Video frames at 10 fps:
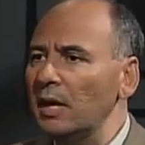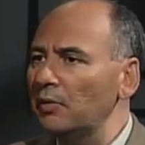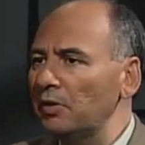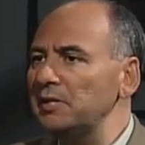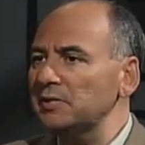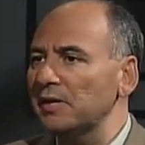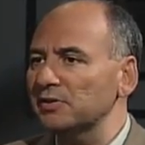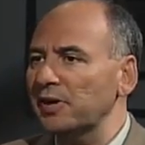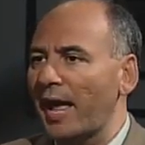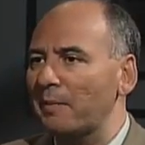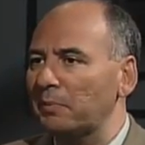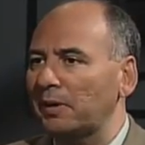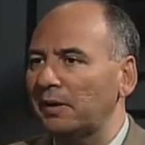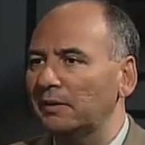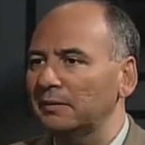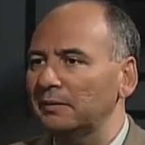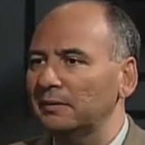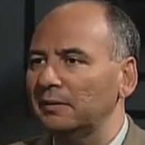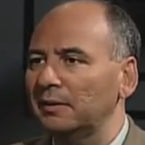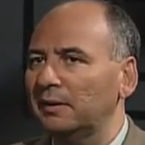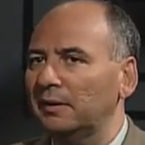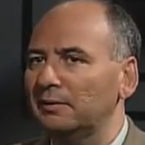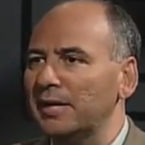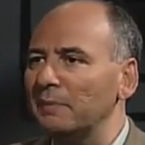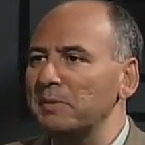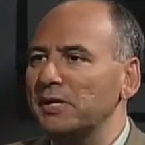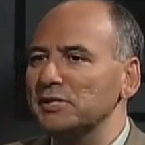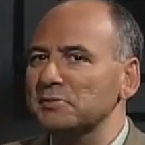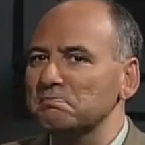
These things are happening not because